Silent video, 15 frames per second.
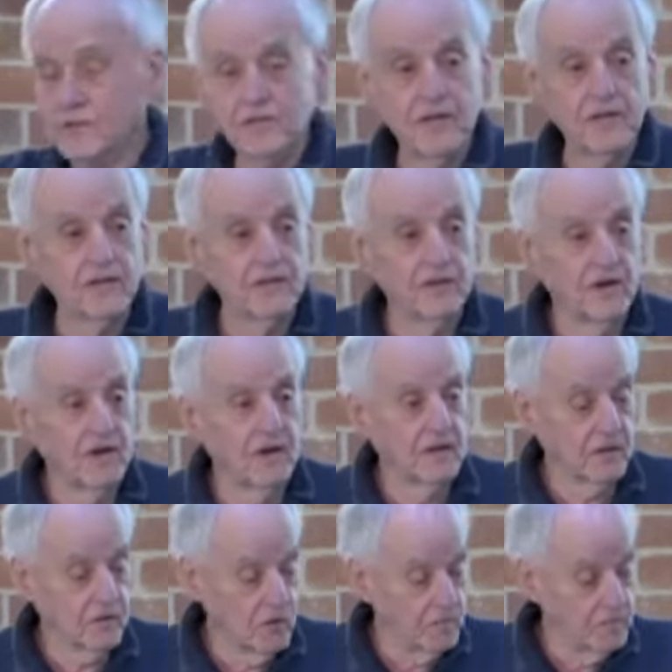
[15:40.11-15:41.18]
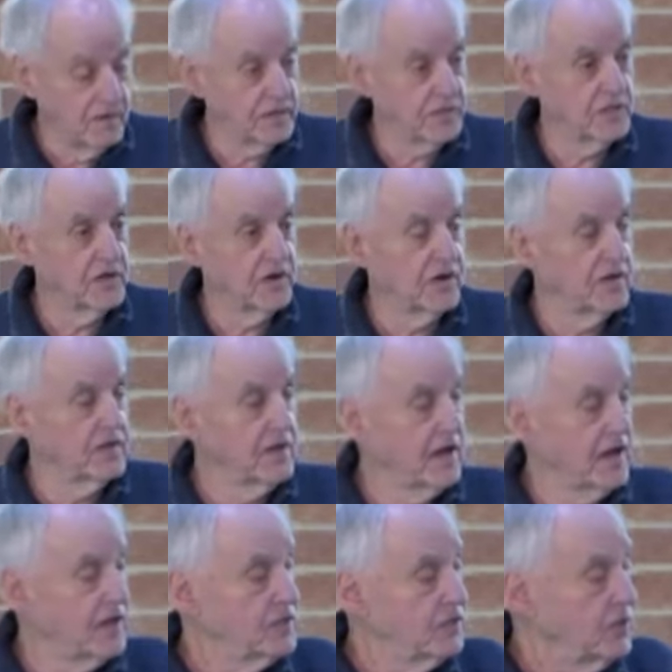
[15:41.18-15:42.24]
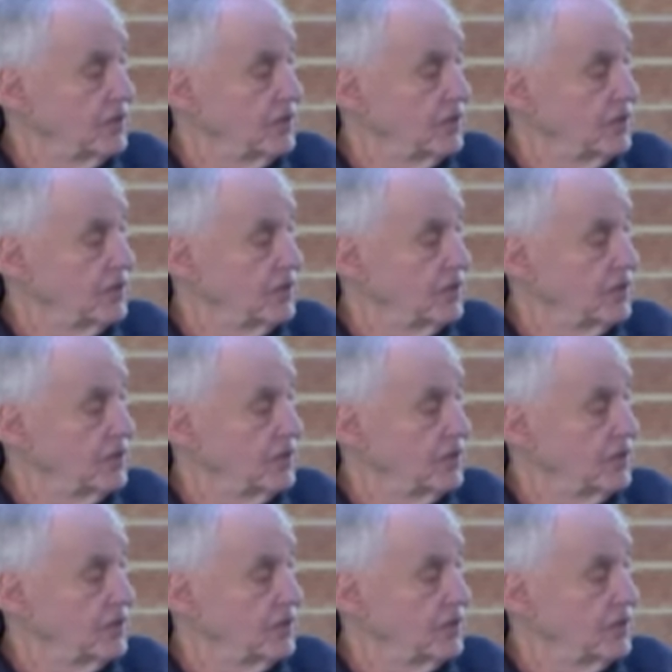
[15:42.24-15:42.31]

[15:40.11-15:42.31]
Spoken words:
down the aisle, it could be a sign that,